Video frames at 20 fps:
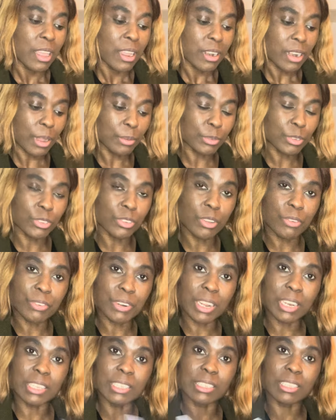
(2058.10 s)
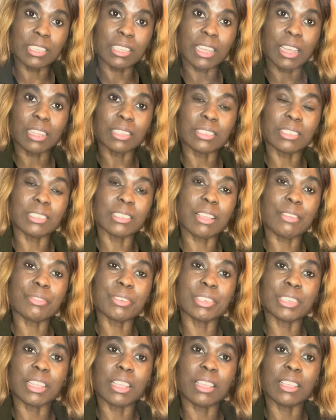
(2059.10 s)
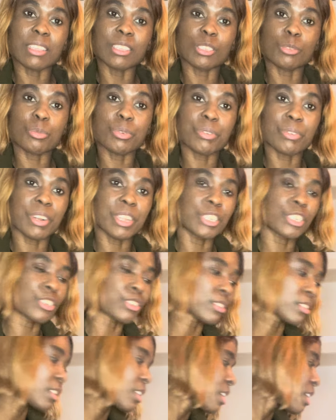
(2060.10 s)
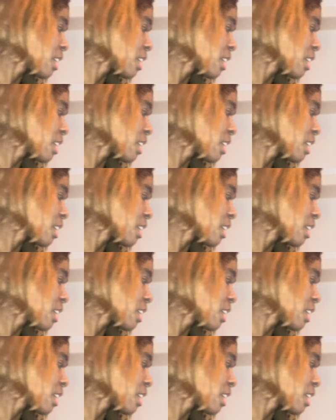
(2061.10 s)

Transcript: Rhapsody of Reality, and is everyday inspiration,